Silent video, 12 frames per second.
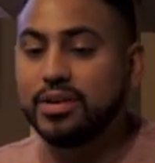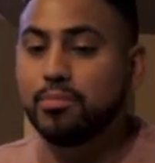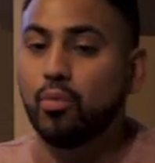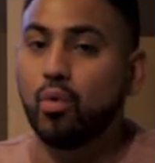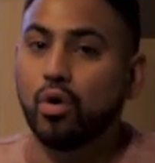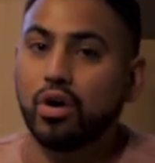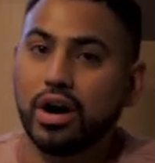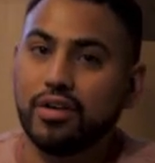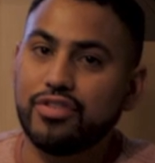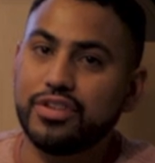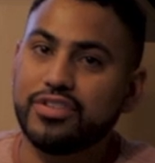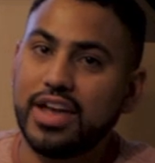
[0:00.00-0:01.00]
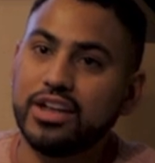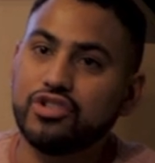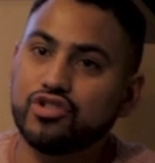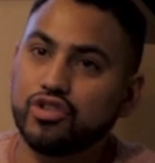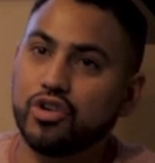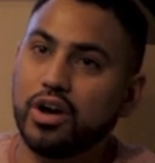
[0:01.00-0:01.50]
more of the
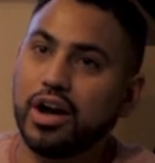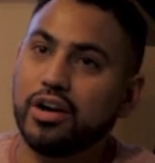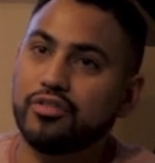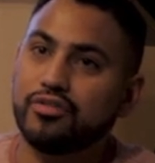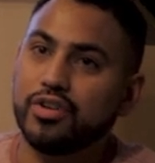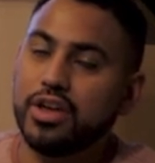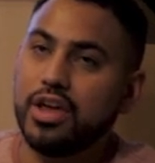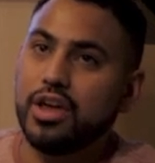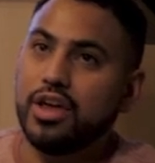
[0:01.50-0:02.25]
danger of